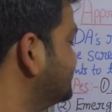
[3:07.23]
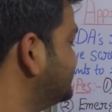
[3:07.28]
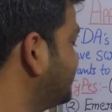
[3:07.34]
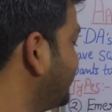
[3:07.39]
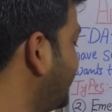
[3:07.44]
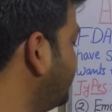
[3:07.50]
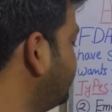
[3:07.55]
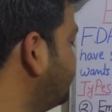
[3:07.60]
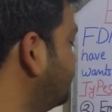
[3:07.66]

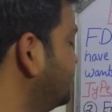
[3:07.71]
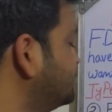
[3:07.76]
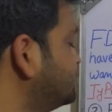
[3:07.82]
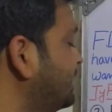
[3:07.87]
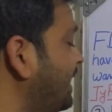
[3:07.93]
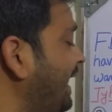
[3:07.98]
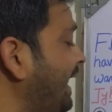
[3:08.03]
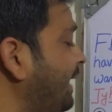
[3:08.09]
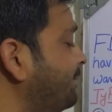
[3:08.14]
Second one is
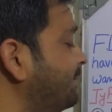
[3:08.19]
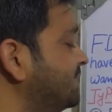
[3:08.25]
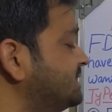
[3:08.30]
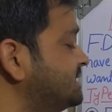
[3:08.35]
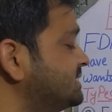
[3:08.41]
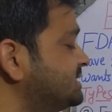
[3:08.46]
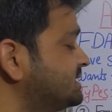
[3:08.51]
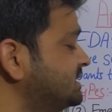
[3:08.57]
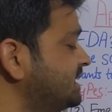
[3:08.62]
the
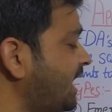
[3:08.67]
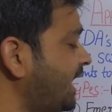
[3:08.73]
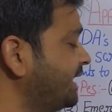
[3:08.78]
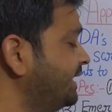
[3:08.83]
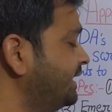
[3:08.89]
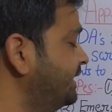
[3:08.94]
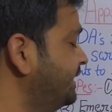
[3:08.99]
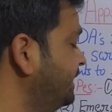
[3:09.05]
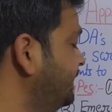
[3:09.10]
emergency
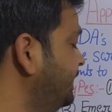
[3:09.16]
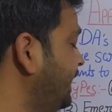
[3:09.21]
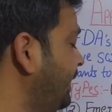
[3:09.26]
IND,